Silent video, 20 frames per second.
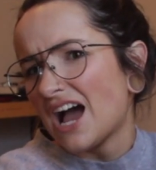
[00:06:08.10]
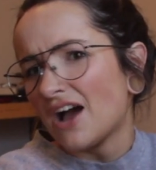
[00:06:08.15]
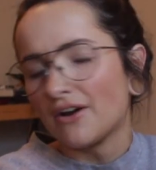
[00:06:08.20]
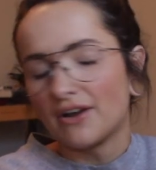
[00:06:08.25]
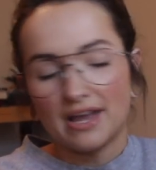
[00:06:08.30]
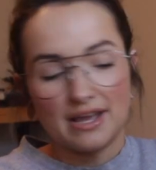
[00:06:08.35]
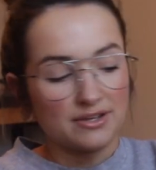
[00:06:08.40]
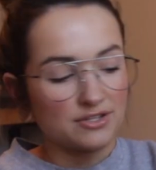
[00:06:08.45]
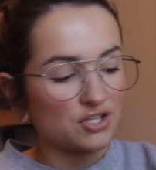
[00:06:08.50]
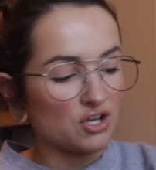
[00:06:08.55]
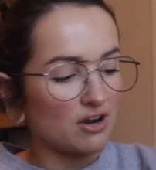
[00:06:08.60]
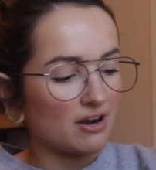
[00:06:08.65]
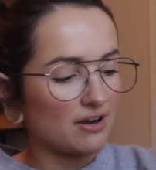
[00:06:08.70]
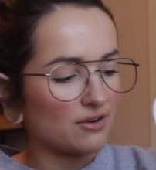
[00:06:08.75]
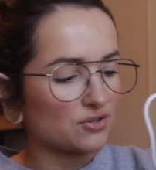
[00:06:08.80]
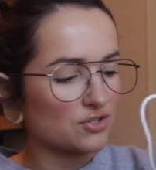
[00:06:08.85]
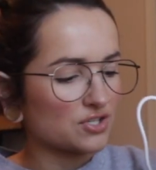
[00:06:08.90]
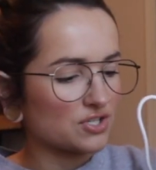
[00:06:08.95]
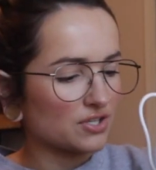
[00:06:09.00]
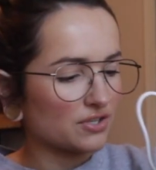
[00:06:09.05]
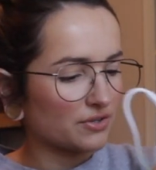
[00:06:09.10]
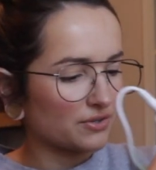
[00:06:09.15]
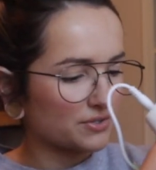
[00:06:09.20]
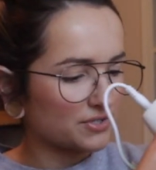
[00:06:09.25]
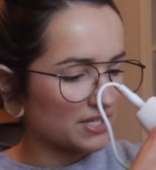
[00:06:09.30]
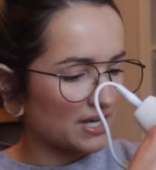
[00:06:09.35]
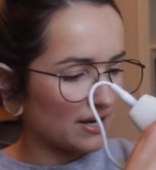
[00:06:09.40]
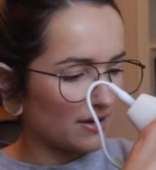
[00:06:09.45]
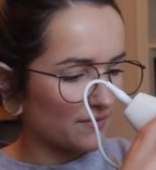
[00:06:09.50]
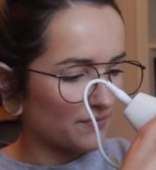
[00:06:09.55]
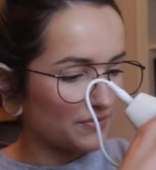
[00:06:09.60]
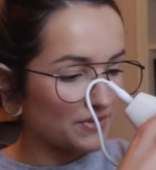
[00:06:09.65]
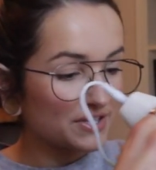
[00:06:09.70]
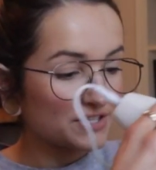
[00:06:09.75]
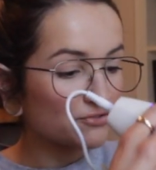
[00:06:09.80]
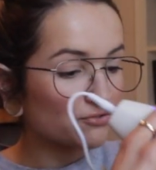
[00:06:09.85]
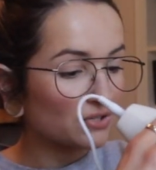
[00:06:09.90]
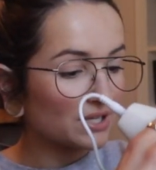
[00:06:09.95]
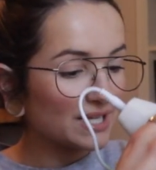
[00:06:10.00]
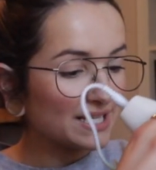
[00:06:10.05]
Okay, sorry, I was just a little scared.
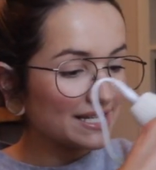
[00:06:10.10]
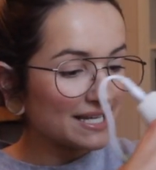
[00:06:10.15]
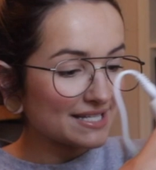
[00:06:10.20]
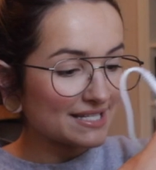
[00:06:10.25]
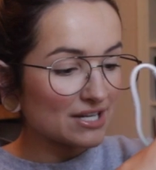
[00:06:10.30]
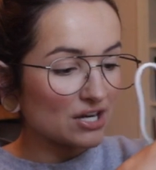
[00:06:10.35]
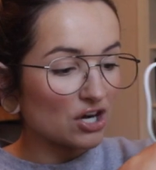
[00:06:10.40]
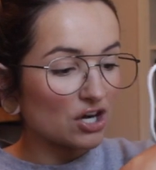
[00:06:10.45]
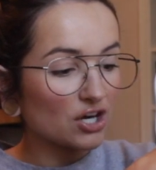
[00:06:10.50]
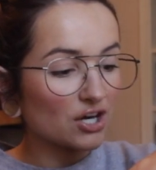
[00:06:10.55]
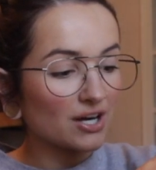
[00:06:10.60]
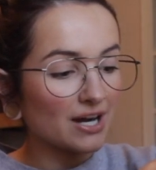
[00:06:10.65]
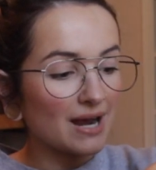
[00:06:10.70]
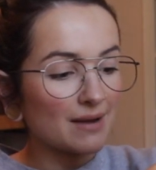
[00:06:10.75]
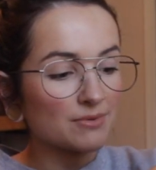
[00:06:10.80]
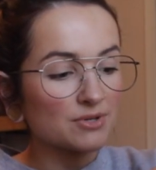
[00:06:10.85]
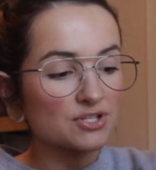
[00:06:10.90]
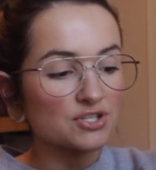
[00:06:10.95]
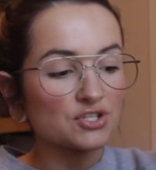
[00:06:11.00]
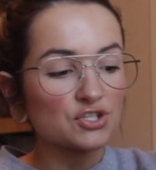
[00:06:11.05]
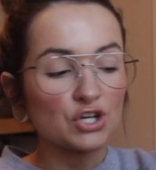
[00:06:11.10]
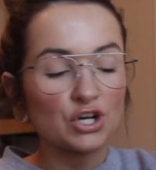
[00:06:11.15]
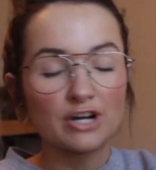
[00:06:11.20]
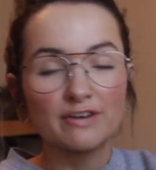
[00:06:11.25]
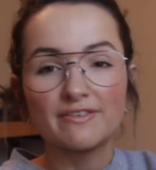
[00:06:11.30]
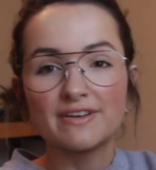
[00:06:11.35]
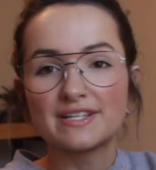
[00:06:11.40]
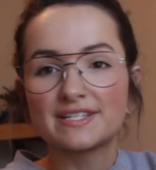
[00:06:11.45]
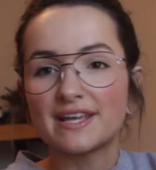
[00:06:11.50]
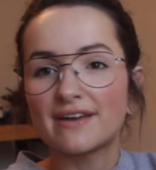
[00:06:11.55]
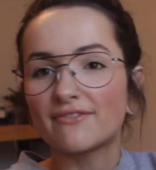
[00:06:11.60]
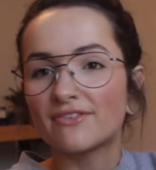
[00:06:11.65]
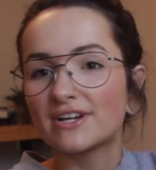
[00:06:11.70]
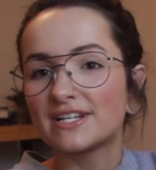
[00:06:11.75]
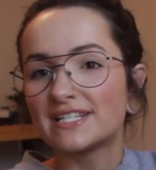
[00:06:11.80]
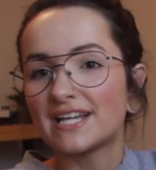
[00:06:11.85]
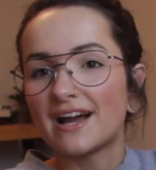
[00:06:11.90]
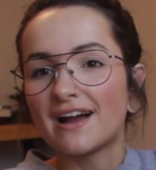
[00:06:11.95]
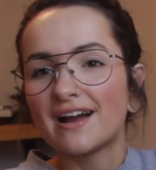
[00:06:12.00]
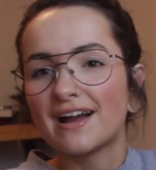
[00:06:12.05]
This really doesn't hurt, I'm just nervous
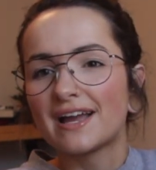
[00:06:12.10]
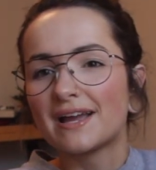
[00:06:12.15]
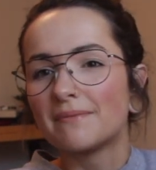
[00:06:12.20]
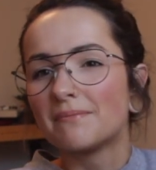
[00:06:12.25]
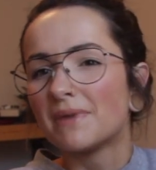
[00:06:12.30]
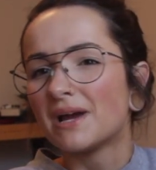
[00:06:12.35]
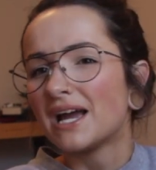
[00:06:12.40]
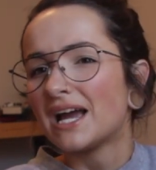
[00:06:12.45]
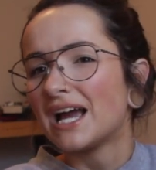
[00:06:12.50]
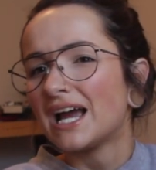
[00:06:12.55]
every time.